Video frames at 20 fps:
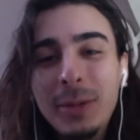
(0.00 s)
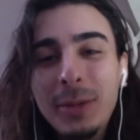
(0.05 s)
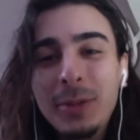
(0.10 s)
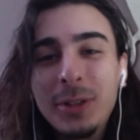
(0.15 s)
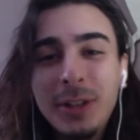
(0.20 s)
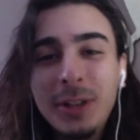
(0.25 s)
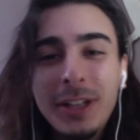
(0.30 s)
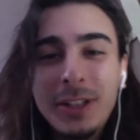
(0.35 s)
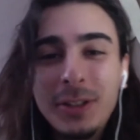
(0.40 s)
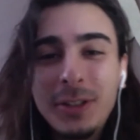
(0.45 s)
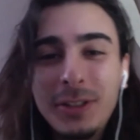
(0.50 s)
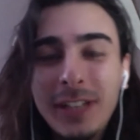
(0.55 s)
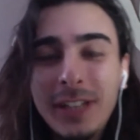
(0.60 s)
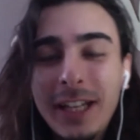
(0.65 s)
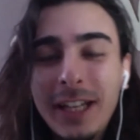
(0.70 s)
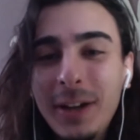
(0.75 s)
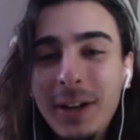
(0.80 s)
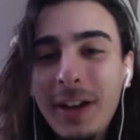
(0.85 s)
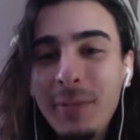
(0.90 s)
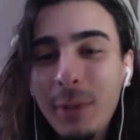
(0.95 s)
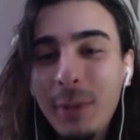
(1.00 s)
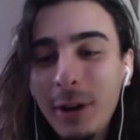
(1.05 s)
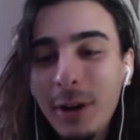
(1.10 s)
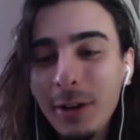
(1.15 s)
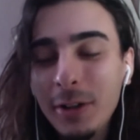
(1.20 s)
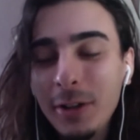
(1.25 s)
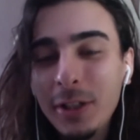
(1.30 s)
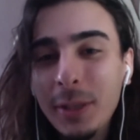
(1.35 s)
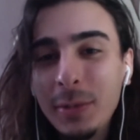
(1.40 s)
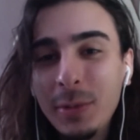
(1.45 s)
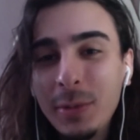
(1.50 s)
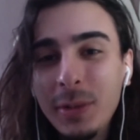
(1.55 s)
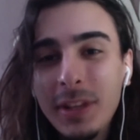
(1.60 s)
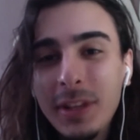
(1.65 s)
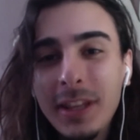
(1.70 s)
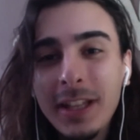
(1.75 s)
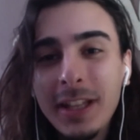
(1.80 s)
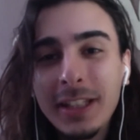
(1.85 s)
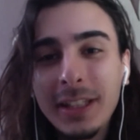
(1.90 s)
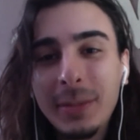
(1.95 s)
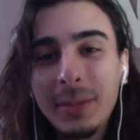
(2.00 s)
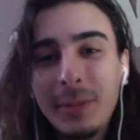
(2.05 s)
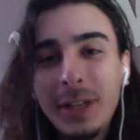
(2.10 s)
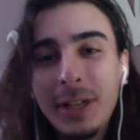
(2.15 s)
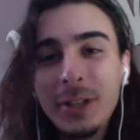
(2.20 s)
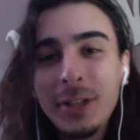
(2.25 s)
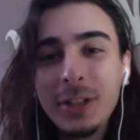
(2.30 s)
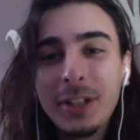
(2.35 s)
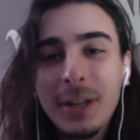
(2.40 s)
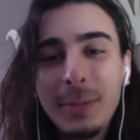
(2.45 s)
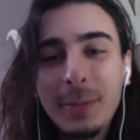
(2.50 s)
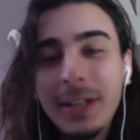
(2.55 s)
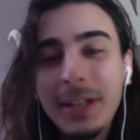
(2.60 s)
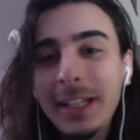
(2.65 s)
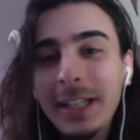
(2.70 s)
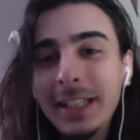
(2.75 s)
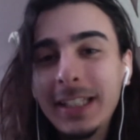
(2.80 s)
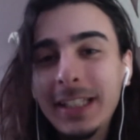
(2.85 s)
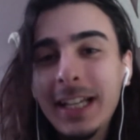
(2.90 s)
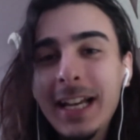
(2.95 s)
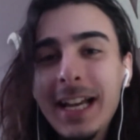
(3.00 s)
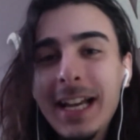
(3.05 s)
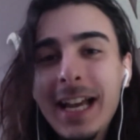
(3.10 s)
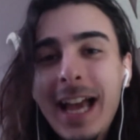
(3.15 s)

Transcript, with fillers: I'm sure, as you said, you had partnerships with uh, some major companies